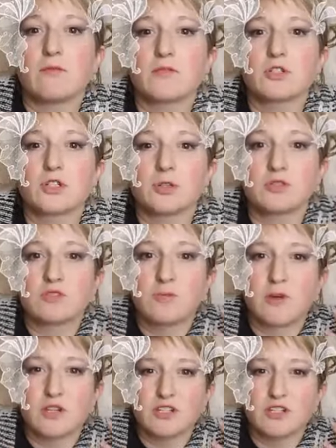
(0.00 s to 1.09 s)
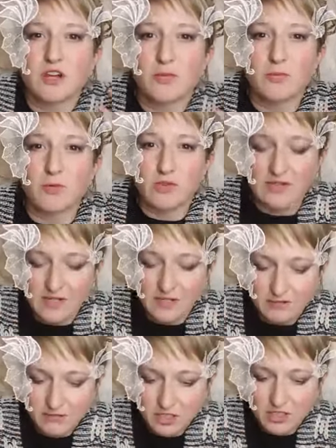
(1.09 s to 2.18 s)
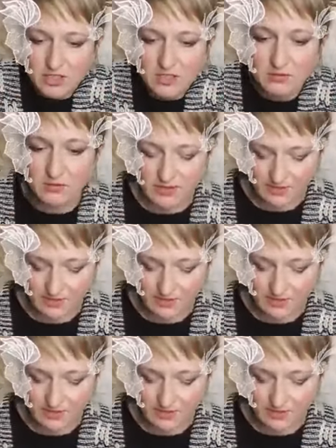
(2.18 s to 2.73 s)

shoulders are bunched up, or there's like a rigid, or there's